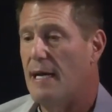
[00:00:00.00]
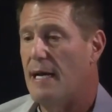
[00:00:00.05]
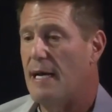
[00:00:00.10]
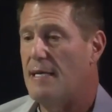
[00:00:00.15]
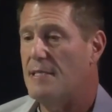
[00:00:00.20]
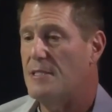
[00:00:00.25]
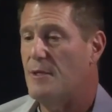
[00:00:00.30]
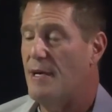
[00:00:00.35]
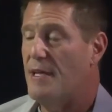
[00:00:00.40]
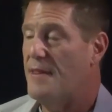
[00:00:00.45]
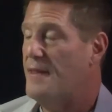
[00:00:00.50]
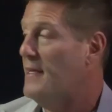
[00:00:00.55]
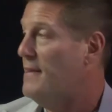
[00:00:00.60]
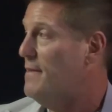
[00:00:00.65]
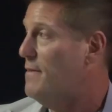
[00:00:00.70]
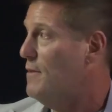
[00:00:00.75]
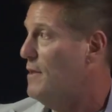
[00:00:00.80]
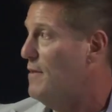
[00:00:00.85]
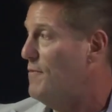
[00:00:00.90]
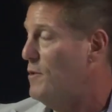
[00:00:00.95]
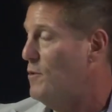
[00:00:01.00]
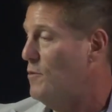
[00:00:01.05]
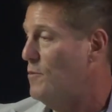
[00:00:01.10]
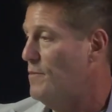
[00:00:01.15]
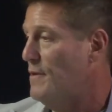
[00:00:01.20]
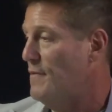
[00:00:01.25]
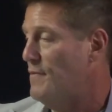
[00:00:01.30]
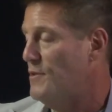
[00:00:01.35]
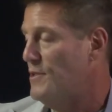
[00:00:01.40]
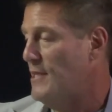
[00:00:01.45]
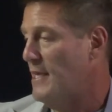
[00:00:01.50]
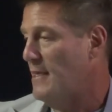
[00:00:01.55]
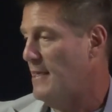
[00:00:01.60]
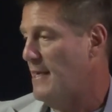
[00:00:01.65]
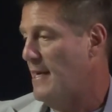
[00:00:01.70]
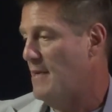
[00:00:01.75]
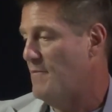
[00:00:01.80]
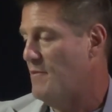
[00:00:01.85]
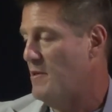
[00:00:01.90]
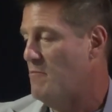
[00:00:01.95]
So I think if you
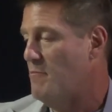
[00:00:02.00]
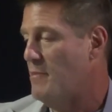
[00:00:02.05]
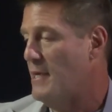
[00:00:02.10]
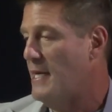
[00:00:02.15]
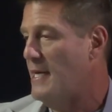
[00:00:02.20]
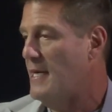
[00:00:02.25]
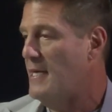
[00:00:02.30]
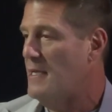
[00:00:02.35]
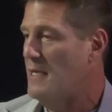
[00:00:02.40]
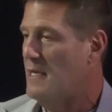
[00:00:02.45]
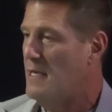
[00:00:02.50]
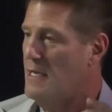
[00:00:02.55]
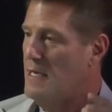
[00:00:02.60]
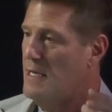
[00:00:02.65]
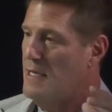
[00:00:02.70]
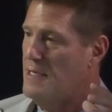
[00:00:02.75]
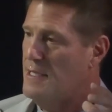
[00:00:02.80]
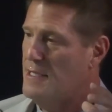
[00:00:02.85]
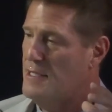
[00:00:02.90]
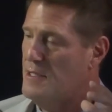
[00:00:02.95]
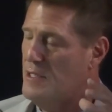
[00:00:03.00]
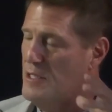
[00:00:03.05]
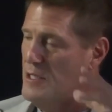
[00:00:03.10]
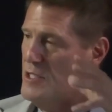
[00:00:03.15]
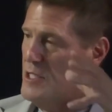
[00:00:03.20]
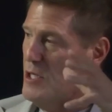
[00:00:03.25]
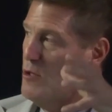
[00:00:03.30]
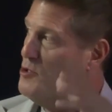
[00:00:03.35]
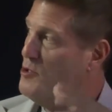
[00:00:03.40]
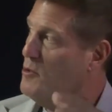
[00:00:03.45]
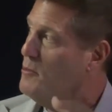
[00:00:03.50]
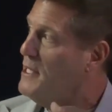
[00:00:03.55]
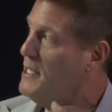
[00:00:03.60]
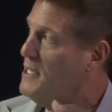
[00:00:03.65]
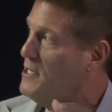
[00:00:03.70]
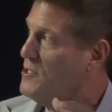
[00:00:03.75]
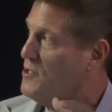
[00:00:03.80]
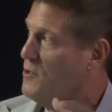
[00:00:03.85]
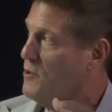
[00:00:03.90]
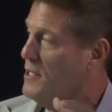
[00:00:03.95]
kind of combine this social media
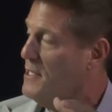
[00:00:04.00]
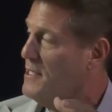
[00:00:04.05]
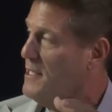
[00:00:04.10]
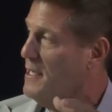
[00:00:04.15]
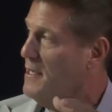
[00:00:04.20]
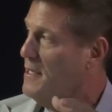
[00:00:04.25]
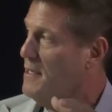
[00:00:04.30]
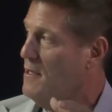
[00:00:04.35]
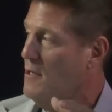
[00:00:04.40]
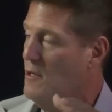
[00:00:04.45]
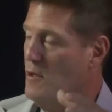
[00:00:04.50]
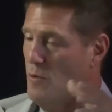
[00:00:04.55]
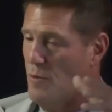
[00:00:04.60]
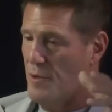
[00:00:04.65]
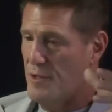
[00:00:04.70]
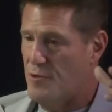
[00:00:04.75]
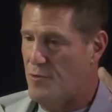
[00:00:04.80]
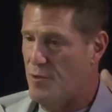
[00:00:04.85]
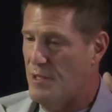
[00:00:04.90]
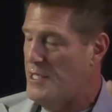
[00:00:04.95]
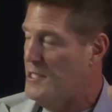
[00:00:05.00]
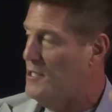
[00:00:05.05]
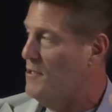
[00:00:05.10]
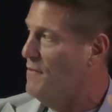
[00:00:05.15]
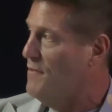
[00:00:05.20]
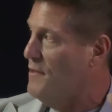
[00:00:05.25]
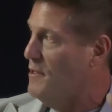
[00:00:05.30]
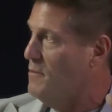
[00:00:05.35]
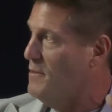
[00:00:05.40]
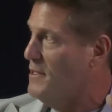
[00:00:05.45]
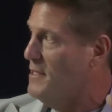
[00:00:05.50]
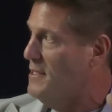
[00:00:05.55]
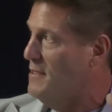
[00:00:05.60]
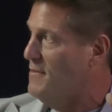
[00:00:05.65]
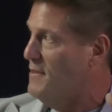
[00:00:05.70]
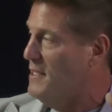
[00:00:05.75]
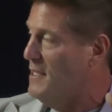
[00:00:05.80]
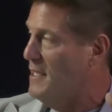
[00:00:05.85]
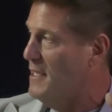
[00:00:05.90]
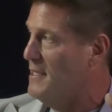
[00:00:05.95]
storytelling with traditional film and
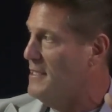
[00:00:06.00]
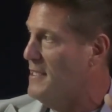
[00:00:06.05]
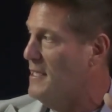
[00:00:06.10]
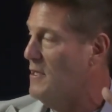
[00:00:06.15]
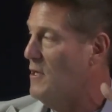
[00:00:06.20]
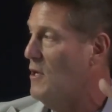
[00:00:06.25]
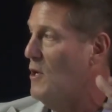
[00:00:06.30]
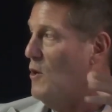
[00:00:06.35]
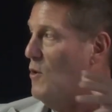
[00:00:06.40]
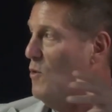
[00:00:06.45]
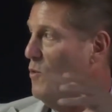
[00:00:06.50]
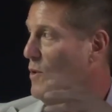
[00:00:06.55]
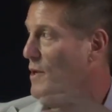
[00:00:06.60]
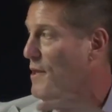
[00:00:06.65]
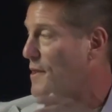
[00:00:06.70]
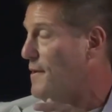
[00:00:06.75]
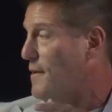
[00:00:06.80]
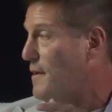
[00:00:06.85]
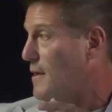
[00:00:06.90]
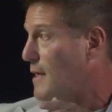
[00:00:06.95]
TV content with